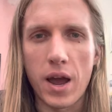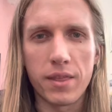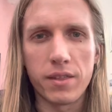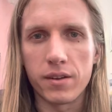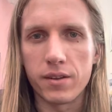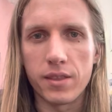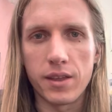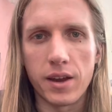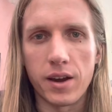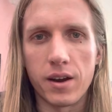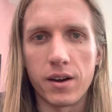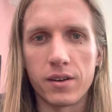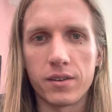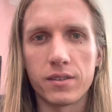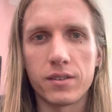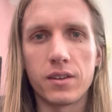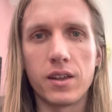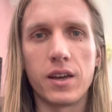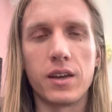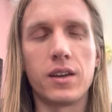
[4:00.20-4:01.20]
they're there.
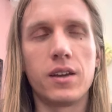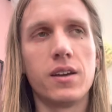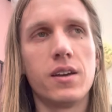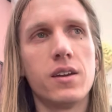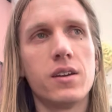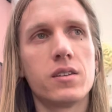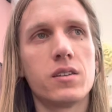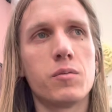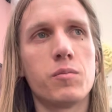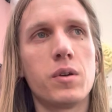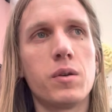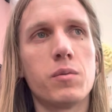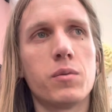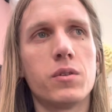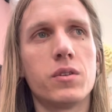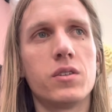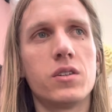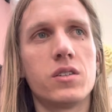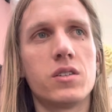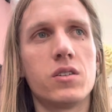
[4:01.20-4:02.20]
Some people
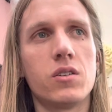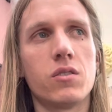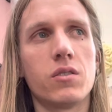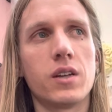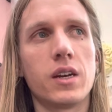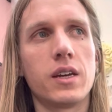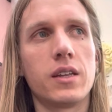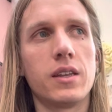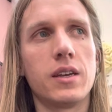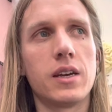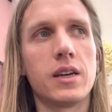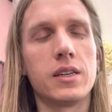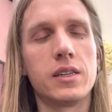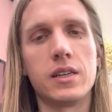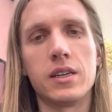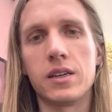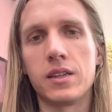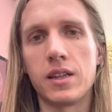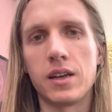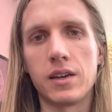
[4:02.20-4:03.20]
just don't like the
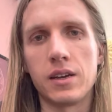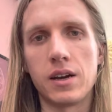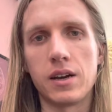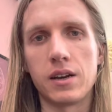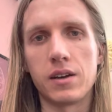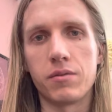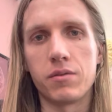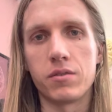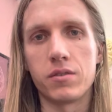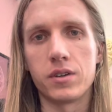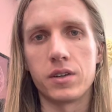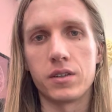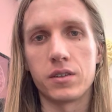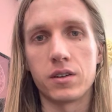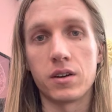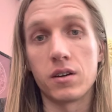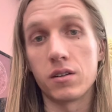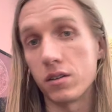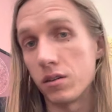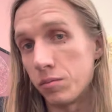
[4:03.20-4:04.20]
idea that not everyone is
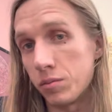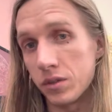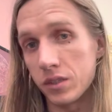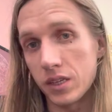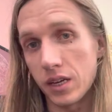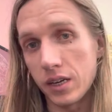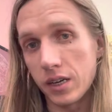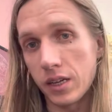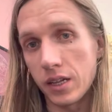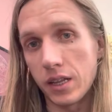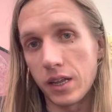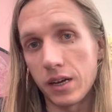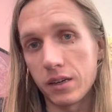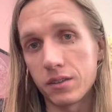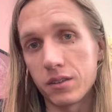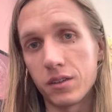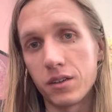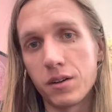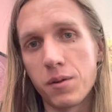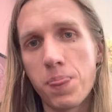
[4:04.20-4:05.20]
100%
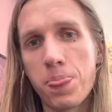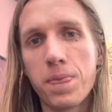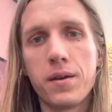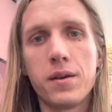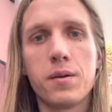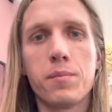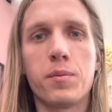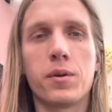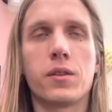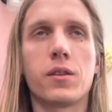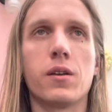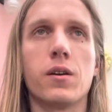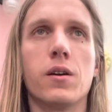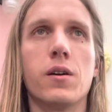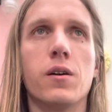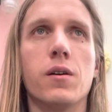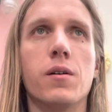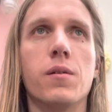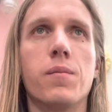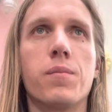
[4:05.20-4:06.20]
collector. But
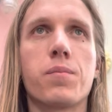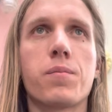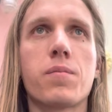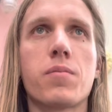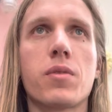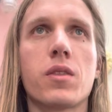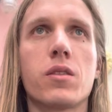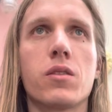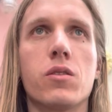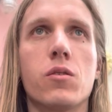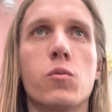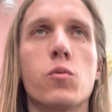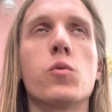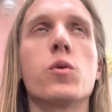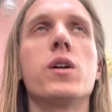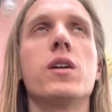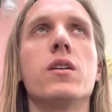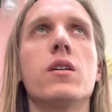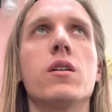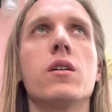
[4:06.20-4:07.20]
the
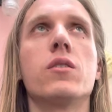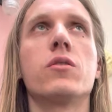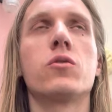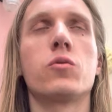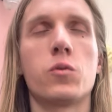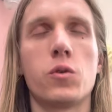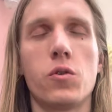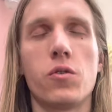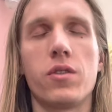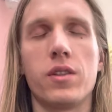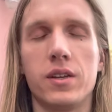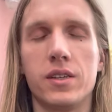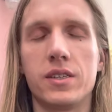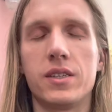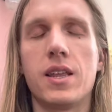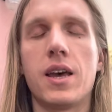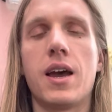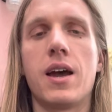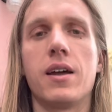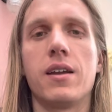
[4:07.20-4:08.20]
real truth is
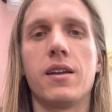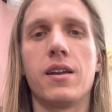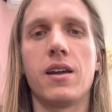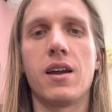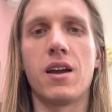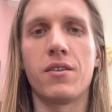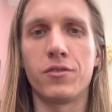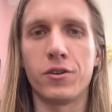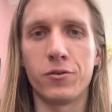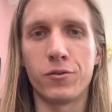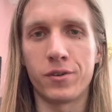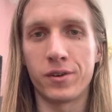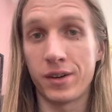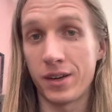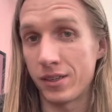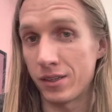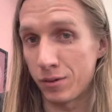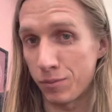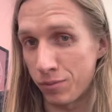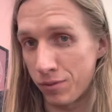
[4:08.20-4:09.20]
that everyone
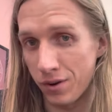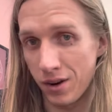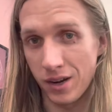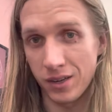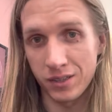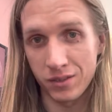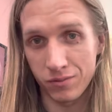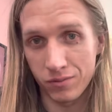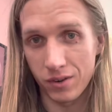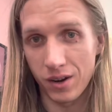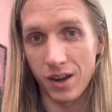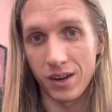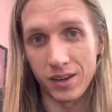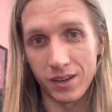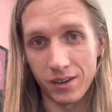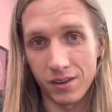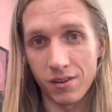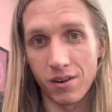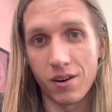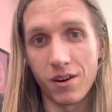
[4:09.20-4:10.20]
has a price for any
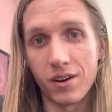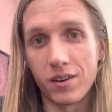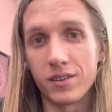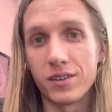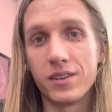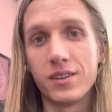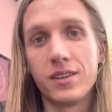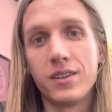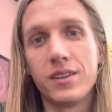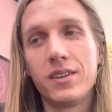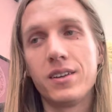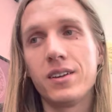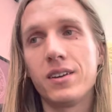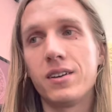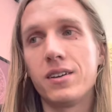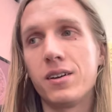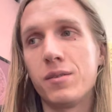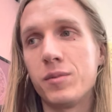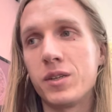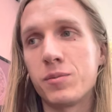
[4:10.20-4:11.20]
card.
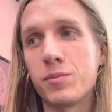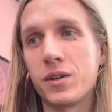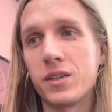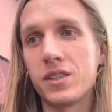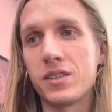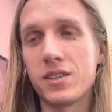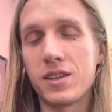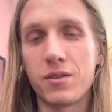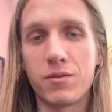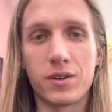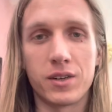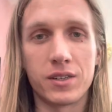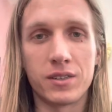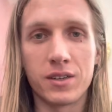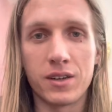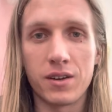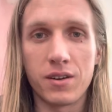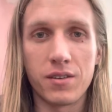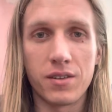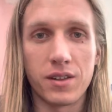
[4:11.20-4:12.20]
As much as they want to tell
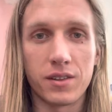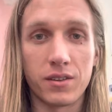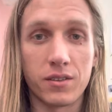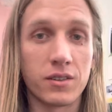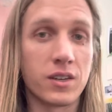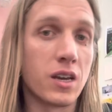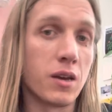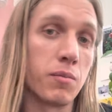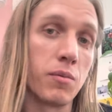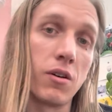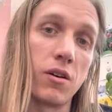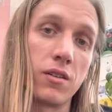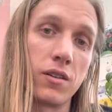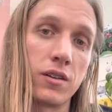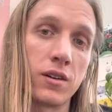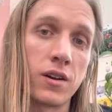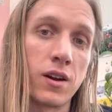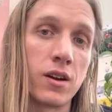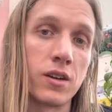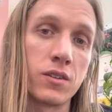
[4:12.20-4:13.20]
you that they'll keep all their
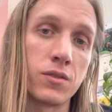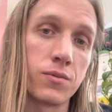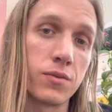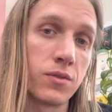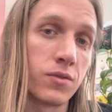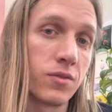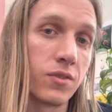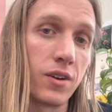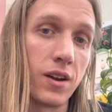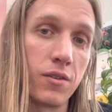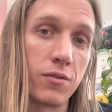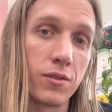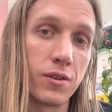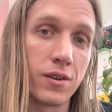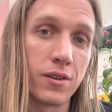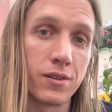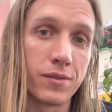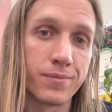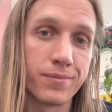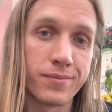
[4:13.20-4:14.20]
cards for
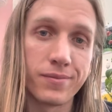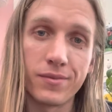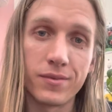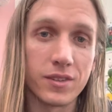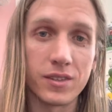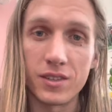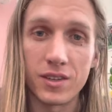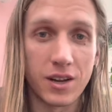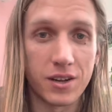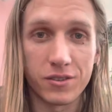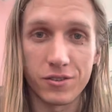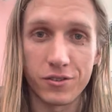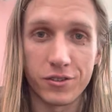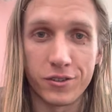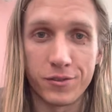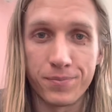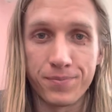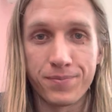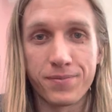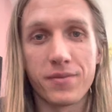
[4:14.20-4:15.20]
forever, that's not
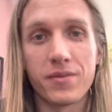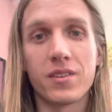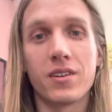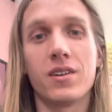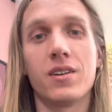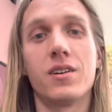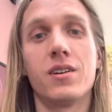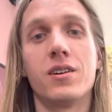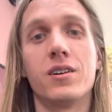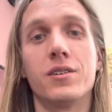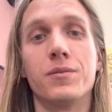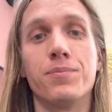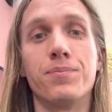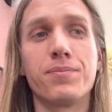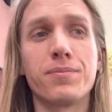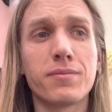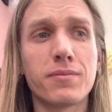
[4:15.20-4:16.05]
true.